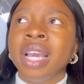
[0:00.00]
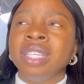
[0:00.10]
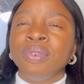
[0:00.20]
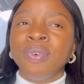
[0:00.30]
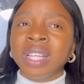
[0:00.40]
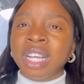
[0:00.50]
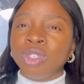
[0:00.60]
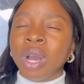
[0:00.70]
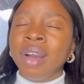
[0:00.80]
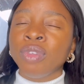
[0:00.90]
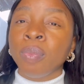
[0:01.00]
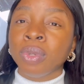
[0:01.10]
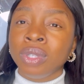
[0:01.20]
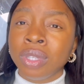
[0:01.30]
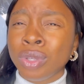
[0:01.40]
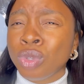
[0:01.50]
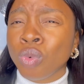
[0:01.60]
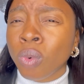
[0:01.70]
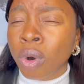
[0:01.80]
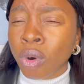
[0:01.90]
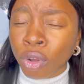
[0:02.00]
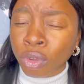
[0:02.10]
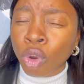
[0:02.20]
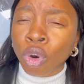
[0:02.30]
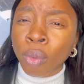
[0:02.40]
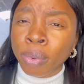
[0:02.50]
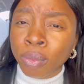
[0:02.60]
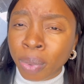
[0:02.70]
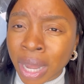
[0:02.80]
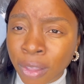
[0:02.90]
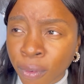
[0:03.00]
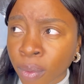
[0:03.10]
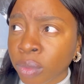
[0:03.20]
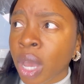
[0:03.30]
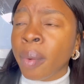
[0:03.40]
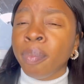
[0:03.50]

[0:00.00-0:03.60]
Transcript: It's the fact that you have the opportunities to work on global platforms